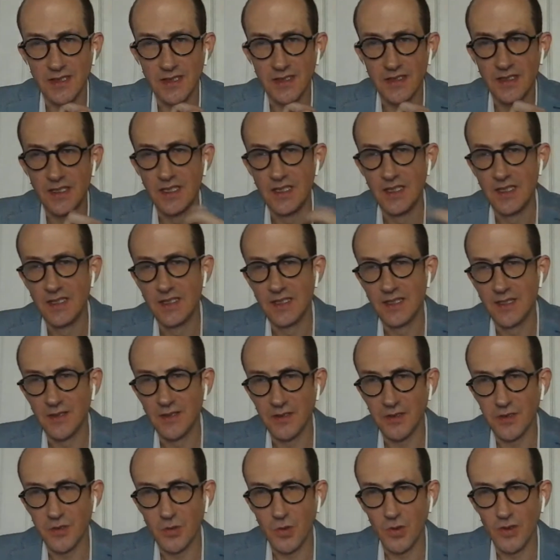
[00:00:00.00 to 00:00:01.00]
Yet,
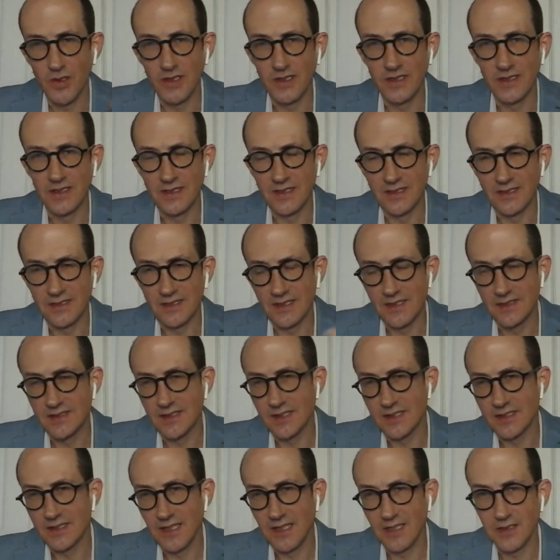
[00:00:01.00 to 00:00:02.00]
the court, and at least
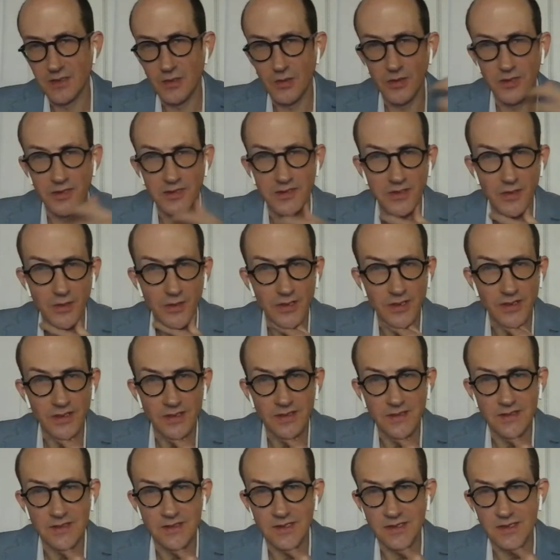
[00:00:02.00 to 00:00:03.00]
it's a state court in New
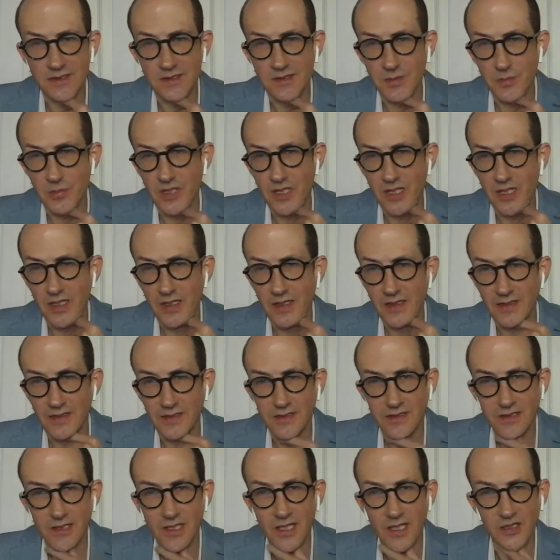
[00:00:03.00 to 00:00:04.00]
York, just
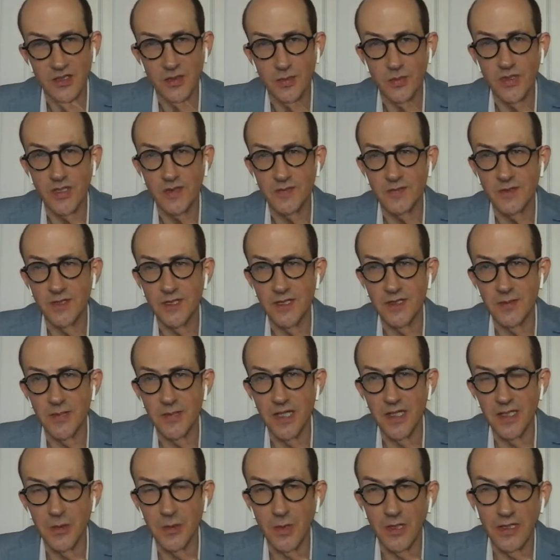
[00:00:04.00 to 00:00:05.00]
applied contra
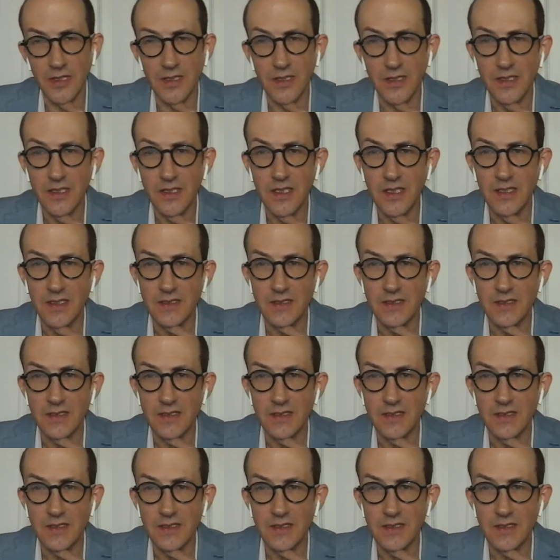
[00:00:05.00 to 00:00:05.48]
preferendum anyway.